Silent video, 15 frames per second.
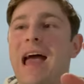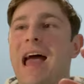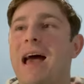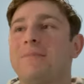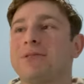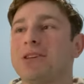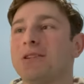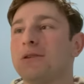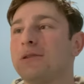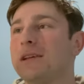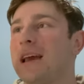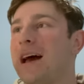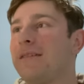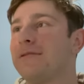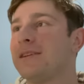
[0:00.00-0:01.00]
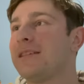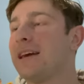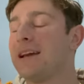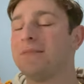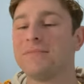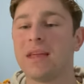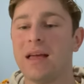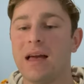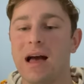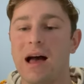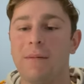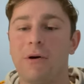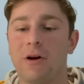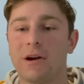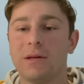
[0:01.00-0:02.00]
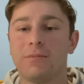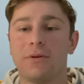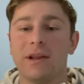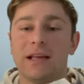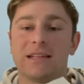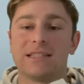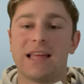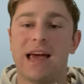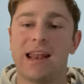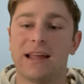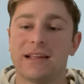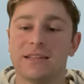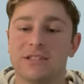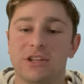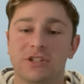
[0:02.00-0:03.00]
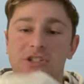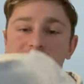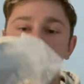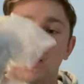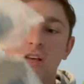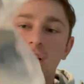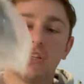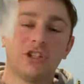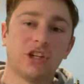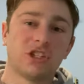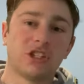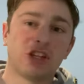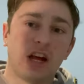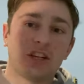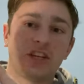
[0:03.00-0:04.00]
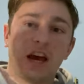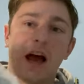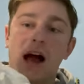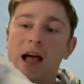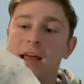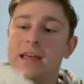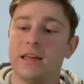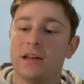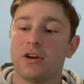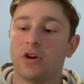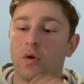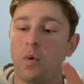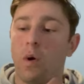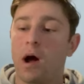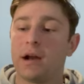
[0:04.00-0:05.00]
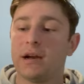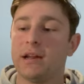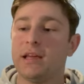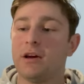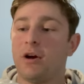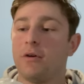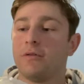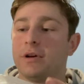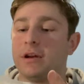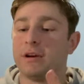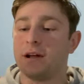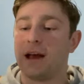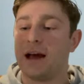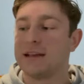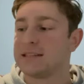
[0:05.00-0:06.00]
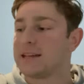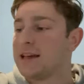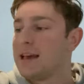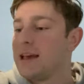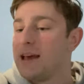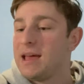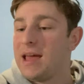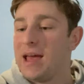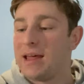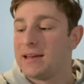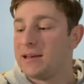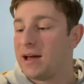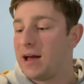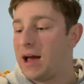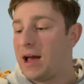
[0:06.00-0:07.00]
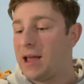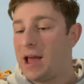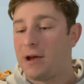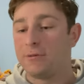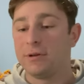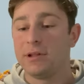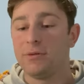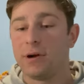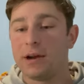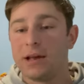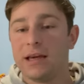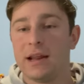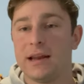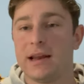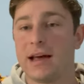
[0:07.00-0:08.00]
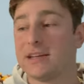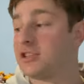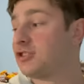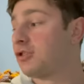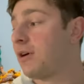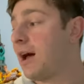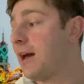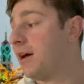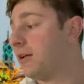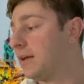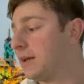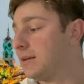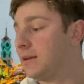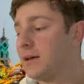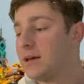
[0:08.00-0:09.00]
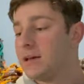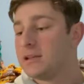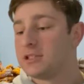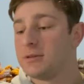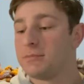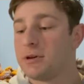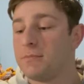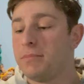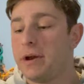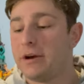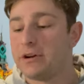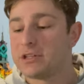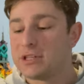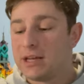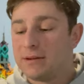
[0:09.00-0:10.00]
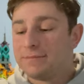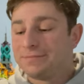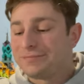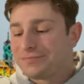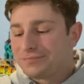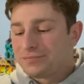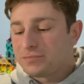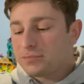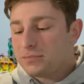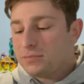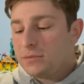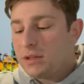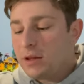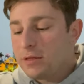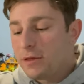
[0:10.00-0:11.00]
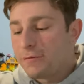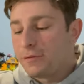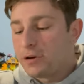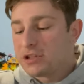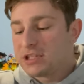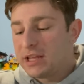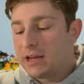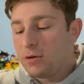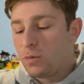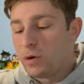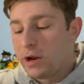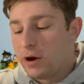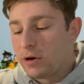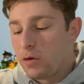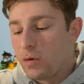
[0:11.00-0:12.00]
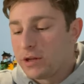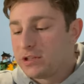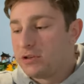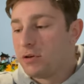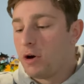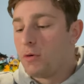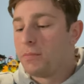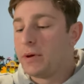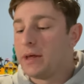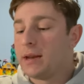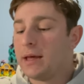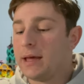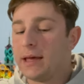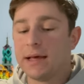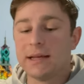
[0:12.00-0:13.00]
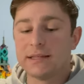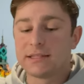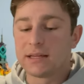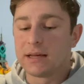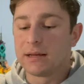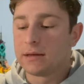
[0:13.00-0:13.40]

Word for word: absolutely everything. I'm already pretty excited because there's just such a high quantity over here, guys. And uh, I, I really wanna get a nice trial and some comparison. The first thing we are going to open is